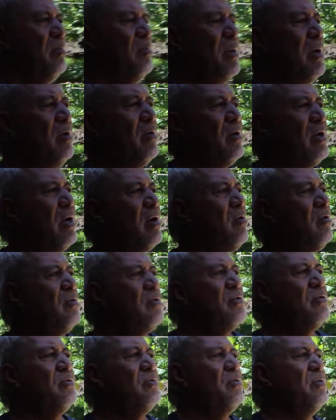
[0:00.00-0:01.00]
metal that
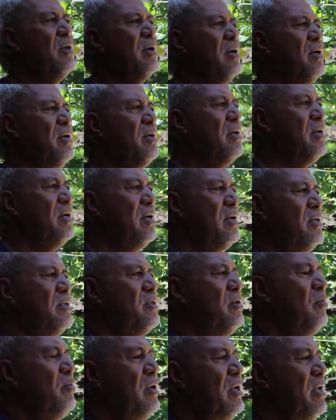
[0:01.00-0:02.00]
goes through
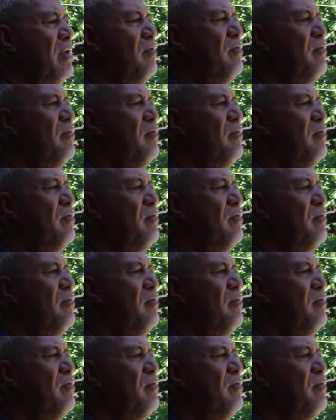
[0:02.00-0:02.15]
so we can